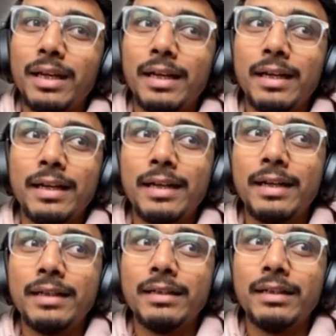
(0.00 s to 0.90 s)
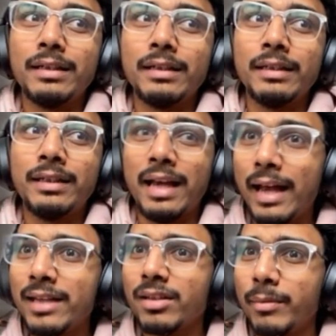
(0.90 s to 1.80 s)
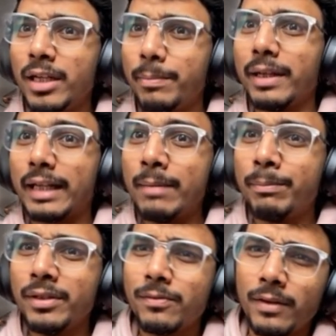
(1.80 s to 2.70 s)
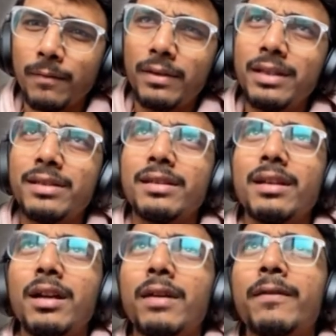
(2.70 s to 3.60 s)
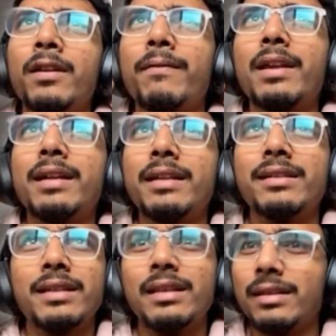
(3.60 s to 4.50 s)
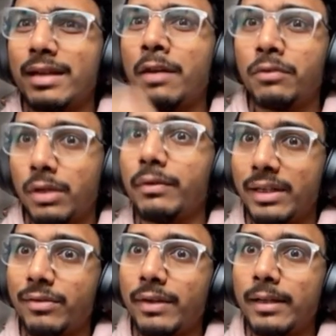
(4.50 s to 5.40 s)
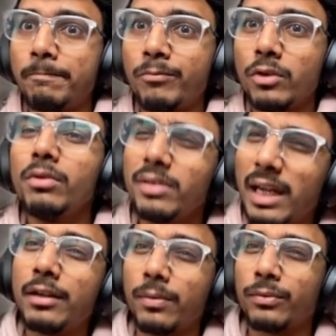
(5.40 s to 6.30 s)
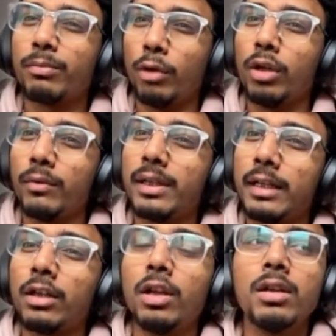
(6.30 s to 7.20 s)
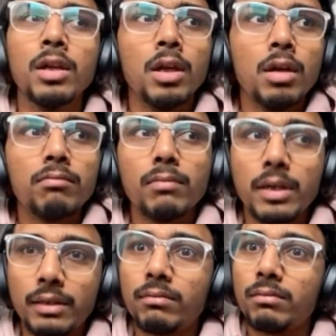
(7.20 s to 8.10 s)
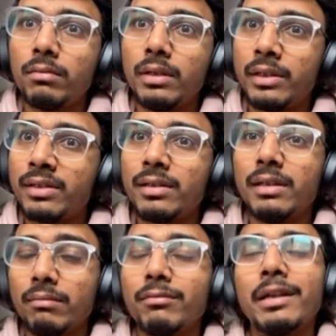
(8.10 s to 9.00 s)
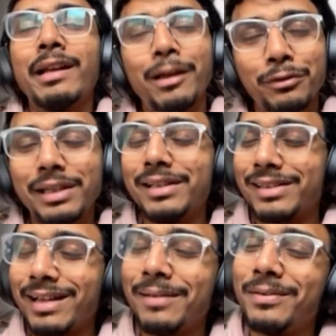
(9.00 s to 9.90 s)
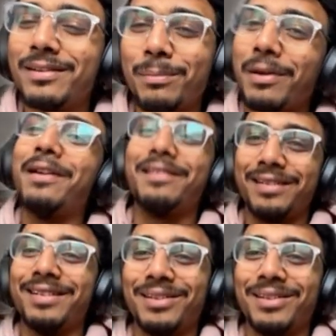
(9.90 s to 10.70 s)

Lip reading: And it has a multiple campus. One of that is in the downtown as well, kind of small one and all. But it's Dalhousie itself is a brand.